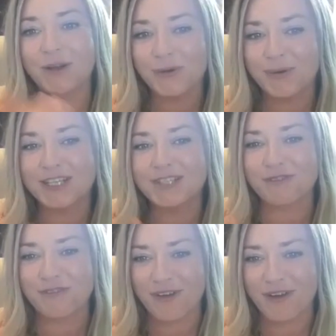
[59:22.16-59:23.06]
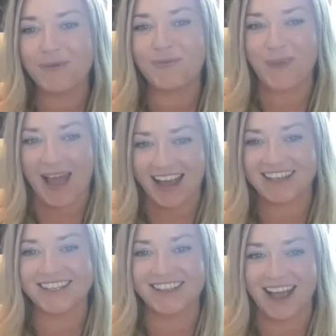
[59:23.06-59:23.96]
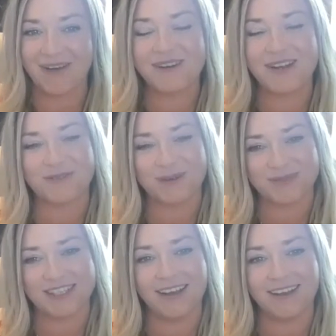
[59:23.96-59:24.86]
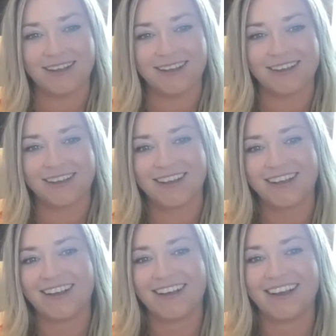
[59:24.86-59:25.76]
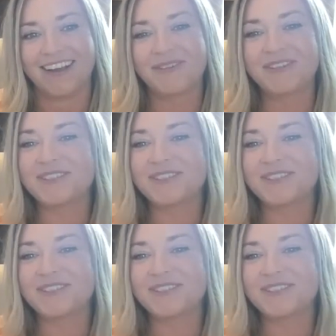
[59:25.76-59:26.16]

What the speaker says: always refer back to that whenever I'm stuck, which